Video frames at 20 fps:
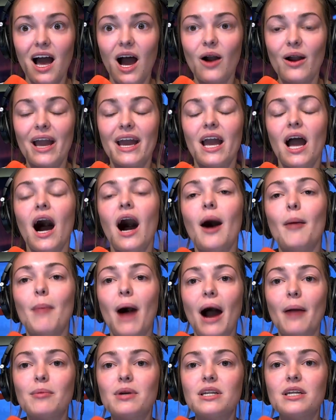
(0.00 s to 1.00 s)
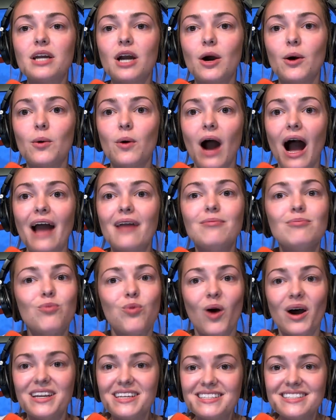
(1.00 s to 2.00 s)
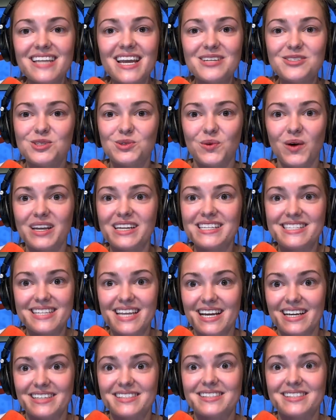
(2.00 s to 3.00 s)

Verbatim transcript: Okay, I'm going to go, I want to say 26.